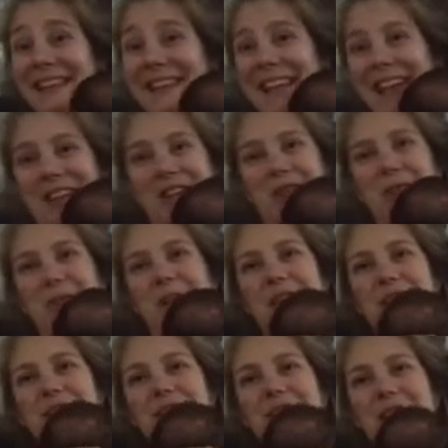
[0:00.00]
like just when
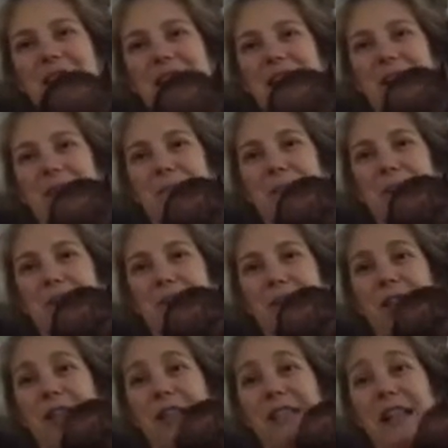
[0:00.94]
he's asleep or
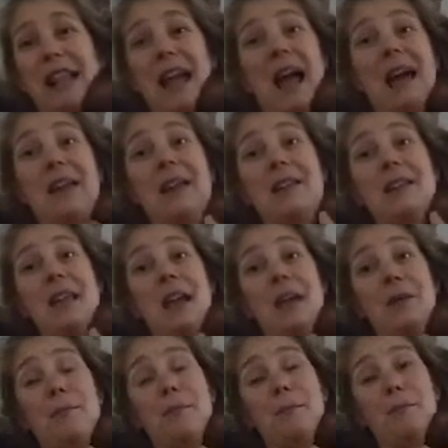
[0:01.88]
different things like that, and it's
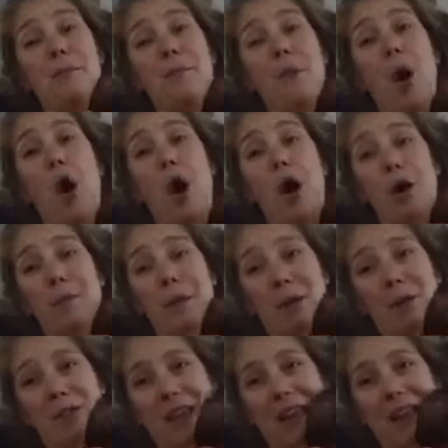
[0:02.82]
like heart
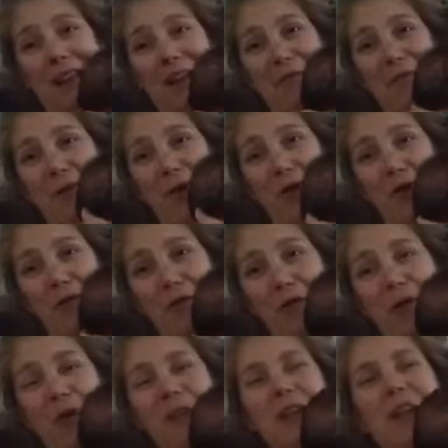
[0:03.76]
melting and
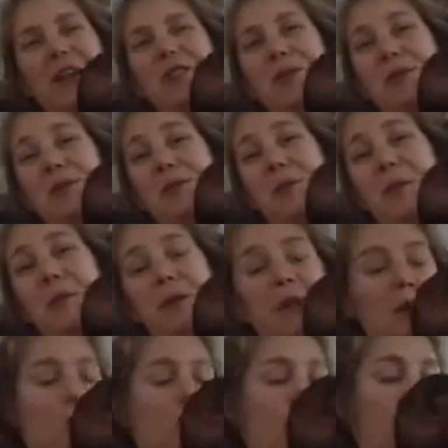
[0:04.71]
wonderful. So it's gonna be
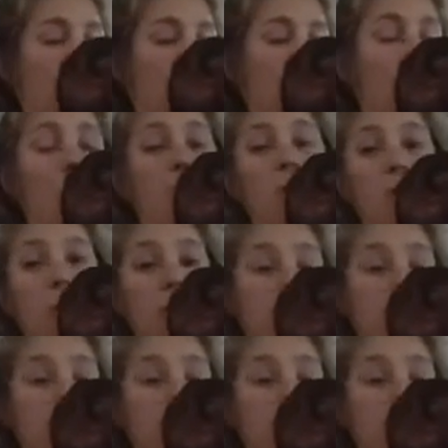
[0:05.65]
really cool when he starts to